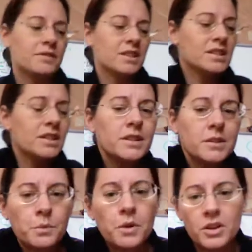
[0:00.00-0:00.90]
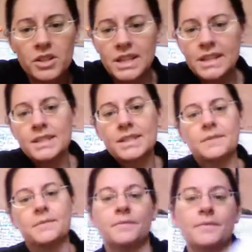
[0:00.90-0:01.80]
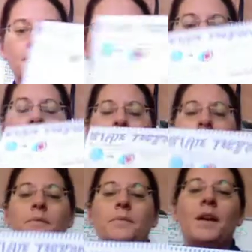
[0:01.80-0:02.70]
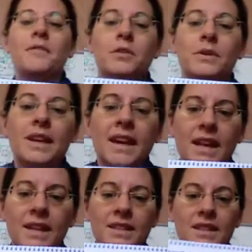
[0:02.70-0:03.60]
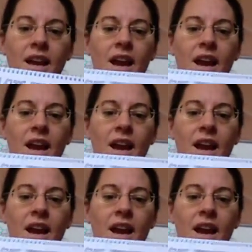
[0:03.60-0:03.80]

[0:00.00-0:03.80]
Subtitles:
designed some worksheets over the weekend,